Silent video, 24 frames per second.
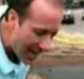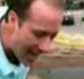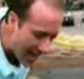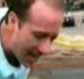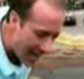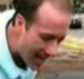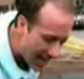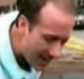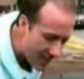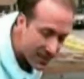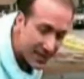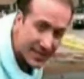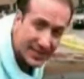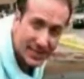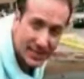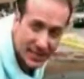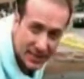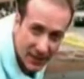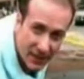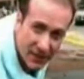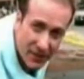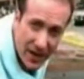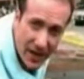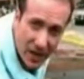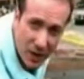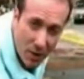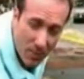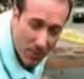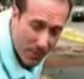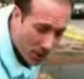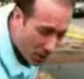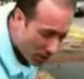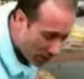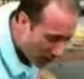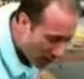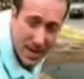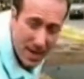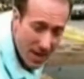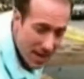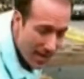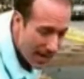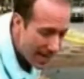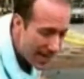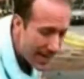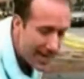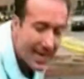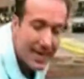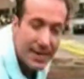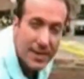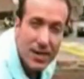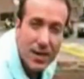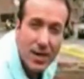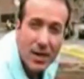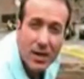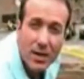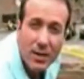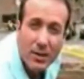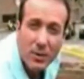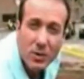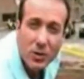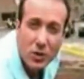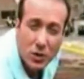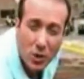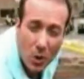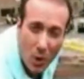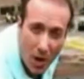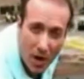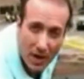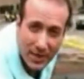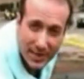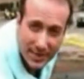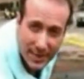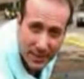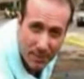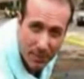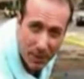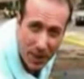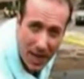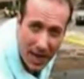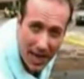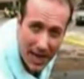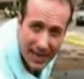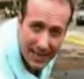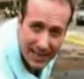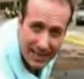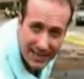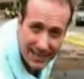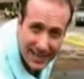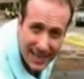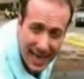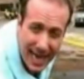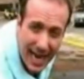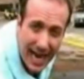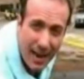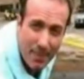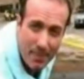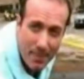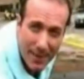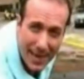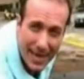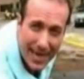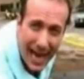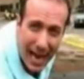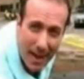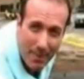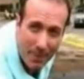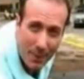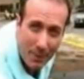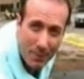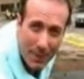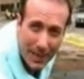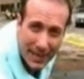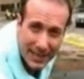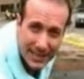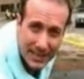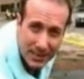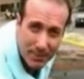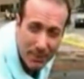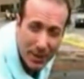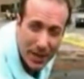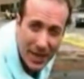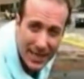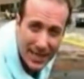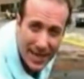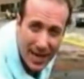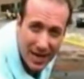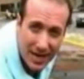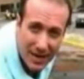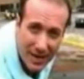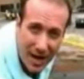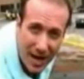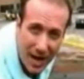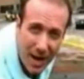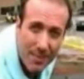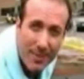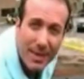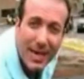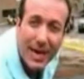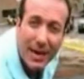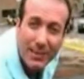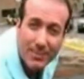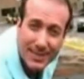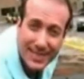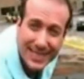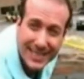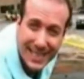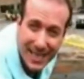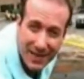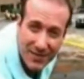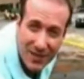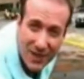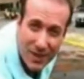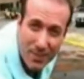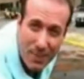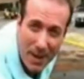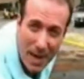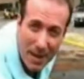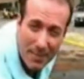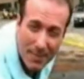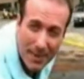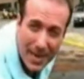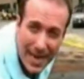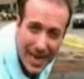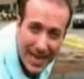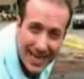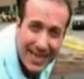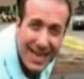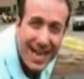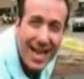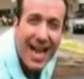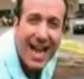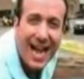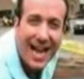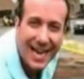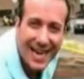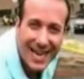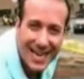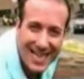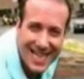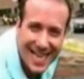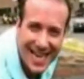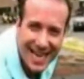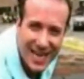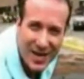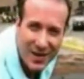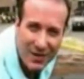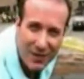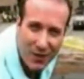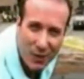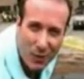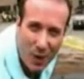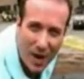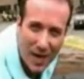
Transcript: and this is available in dog supplies at BigApplePetSupply.com, and I'm Steven the Pet Man, and I thank you for